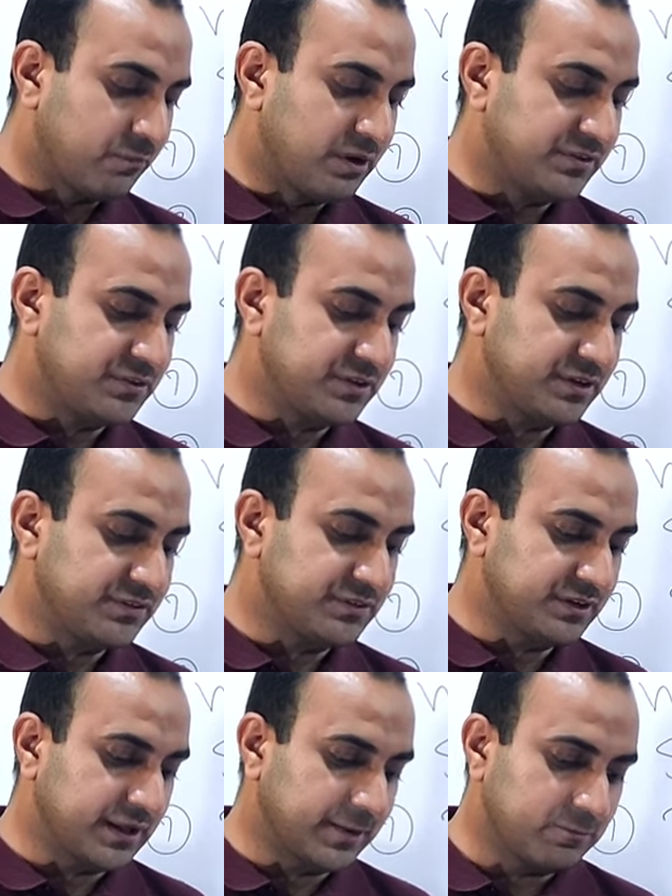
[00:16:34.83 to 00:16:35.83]
Blushing is
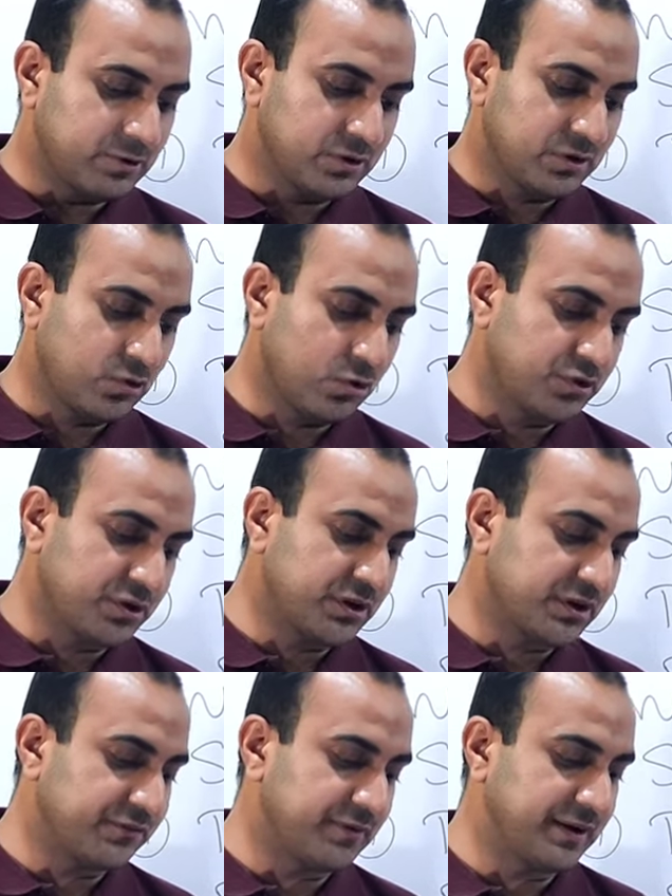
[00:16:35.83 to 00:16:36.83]
the tablet
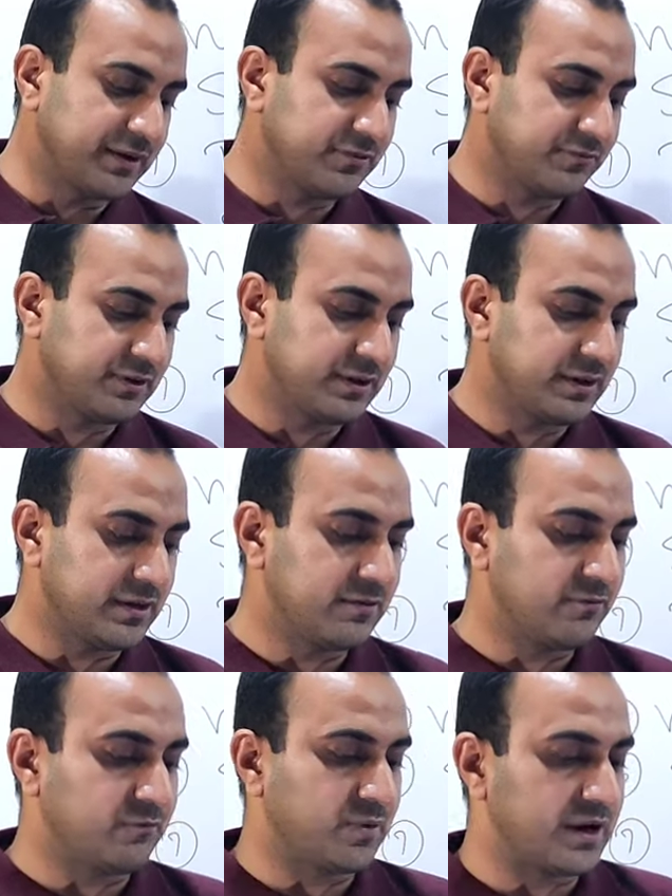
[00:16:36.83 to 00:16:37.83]
coating defect
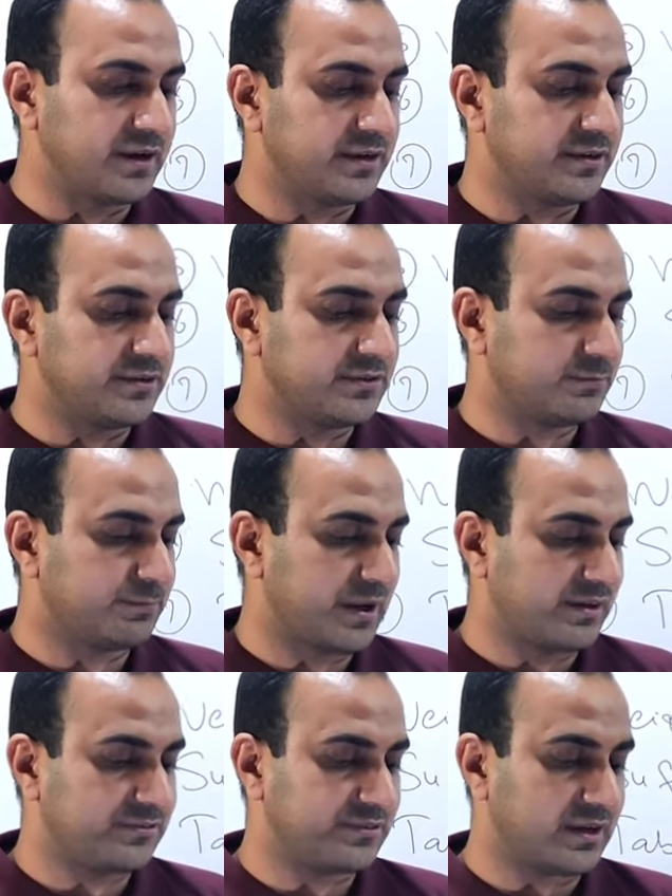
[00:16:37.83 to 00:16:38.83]
where white
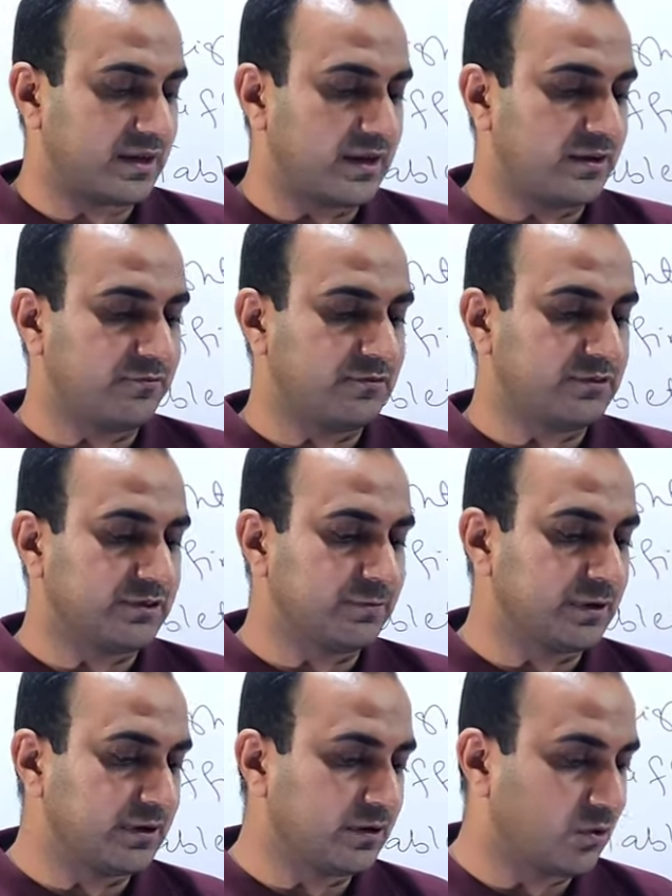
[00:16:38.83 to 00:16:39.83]
specks are
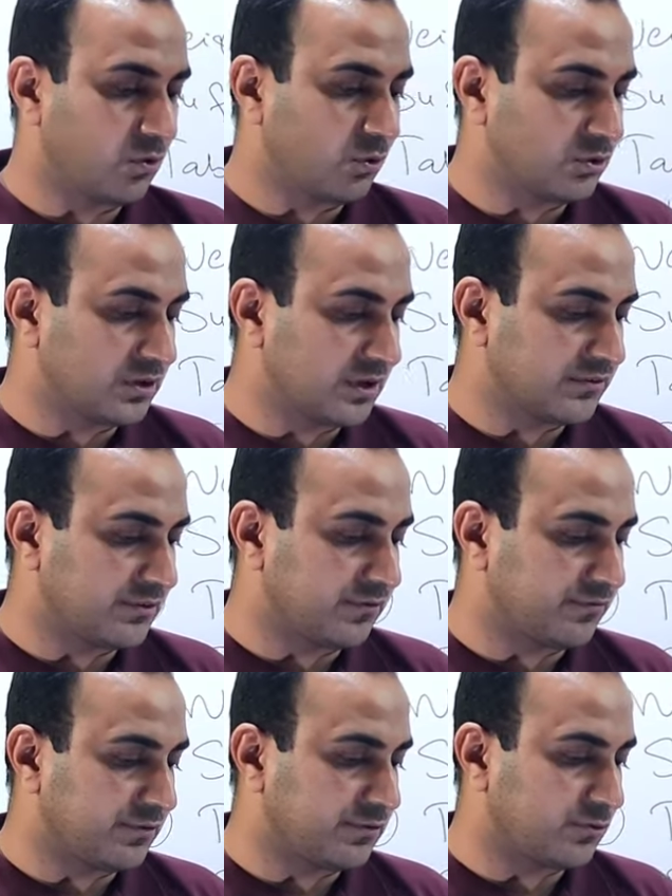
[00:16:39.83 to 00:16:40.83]
visible on the
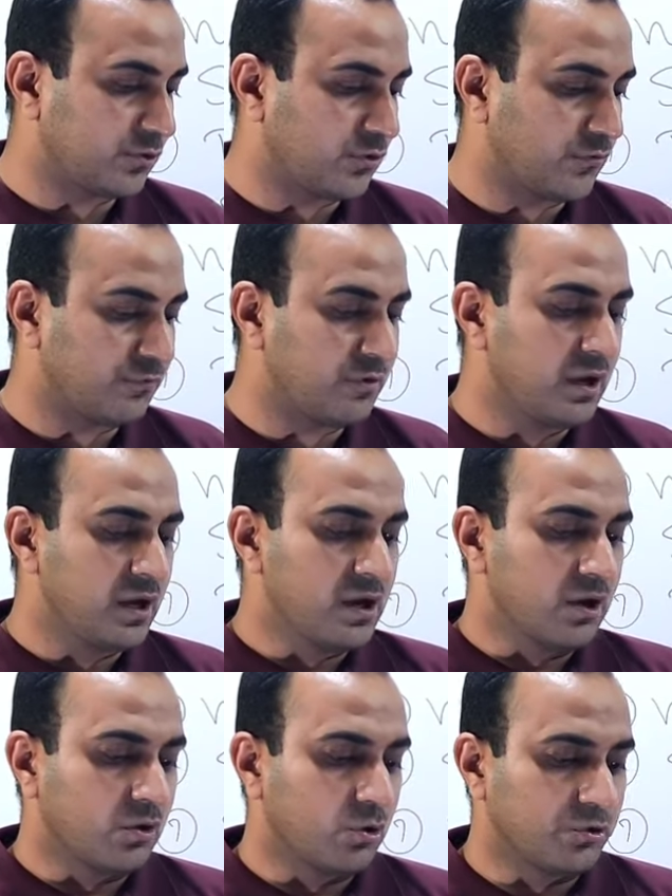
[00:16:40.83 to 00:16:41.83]
surface of
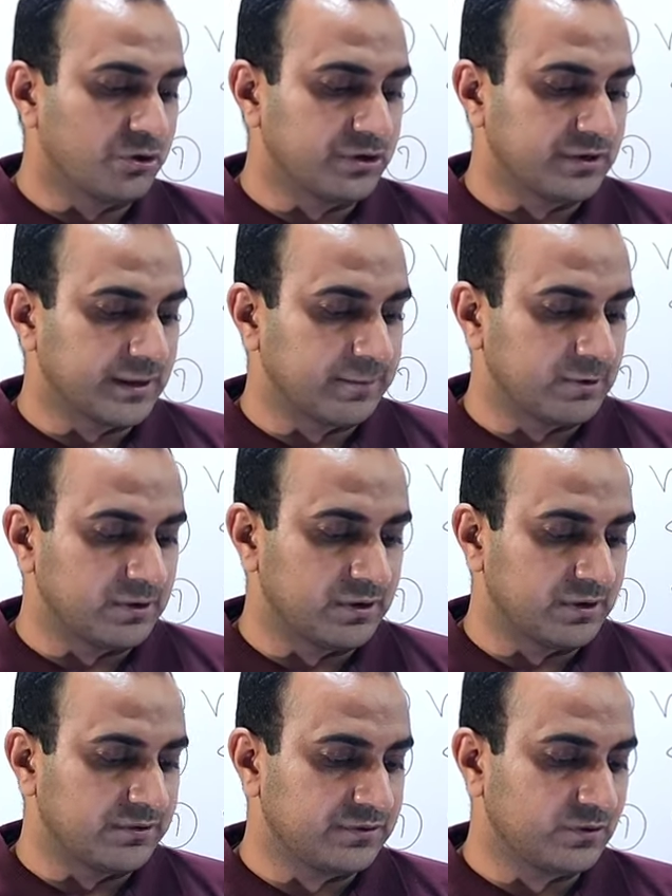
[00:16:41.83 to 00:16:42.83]
coated
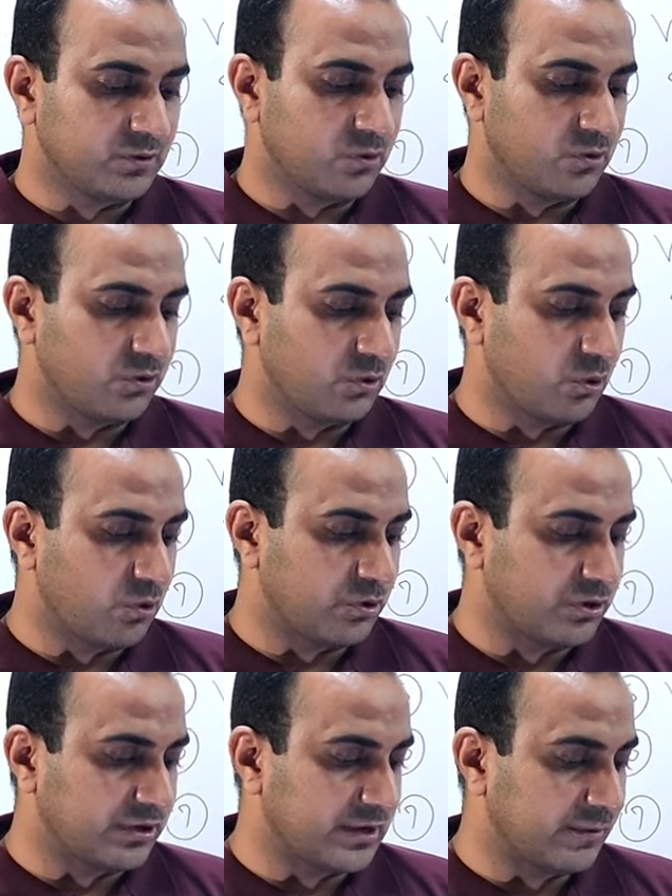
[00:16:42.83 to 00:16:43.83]
tablets or
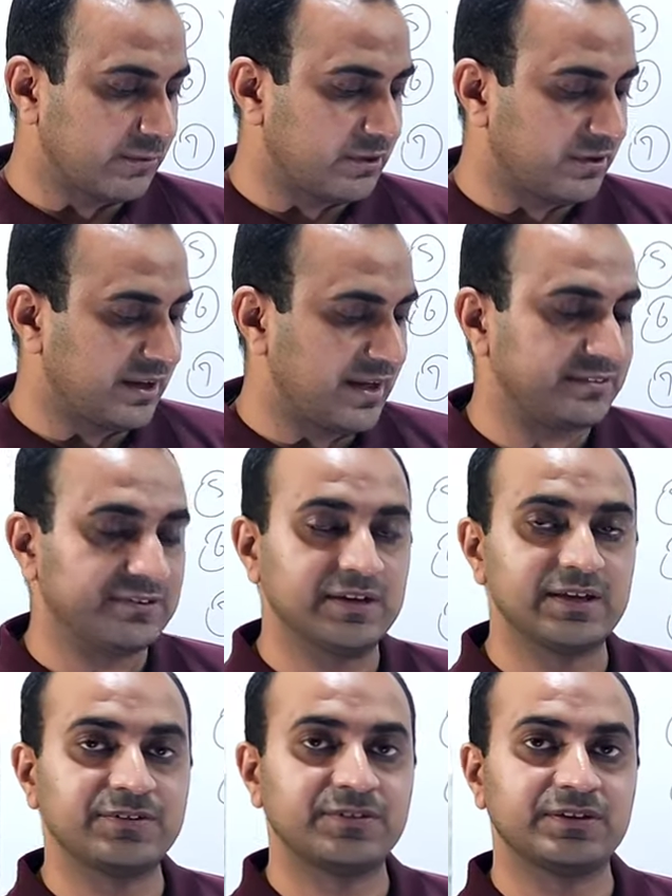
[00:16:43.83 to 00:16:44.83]
coated tablet
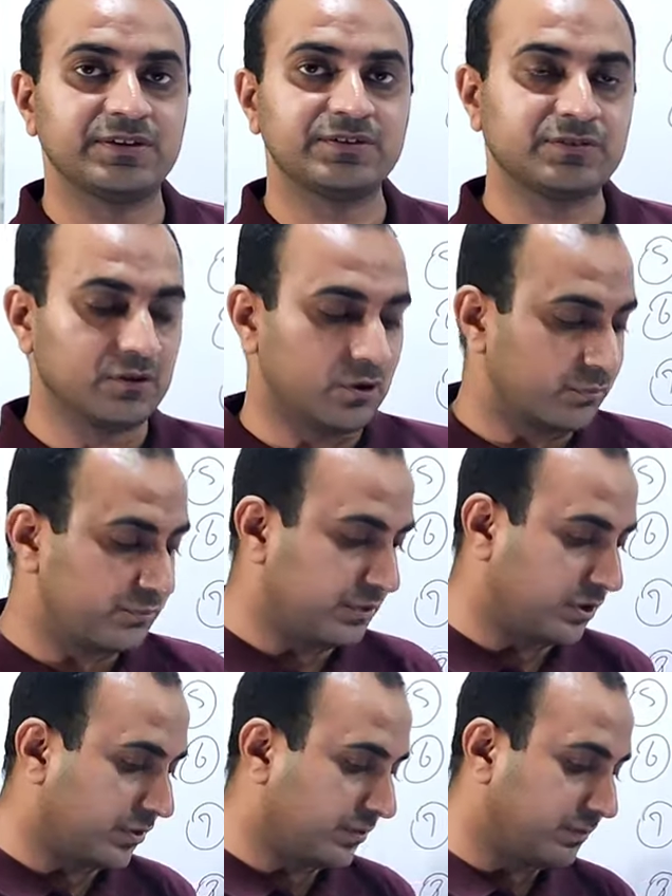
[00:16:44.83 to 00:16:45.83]
haziness is
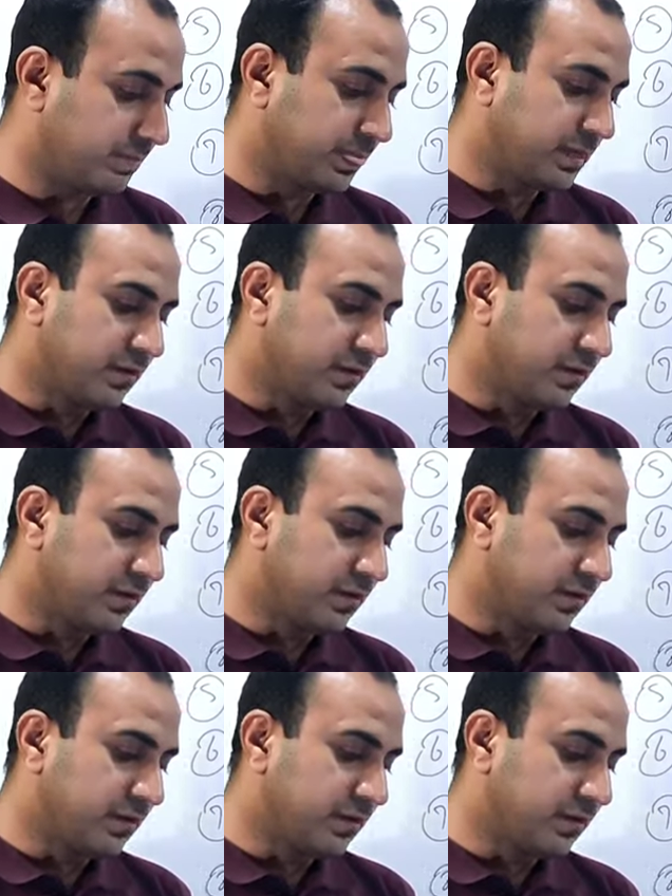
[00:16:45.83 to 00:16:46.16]
observed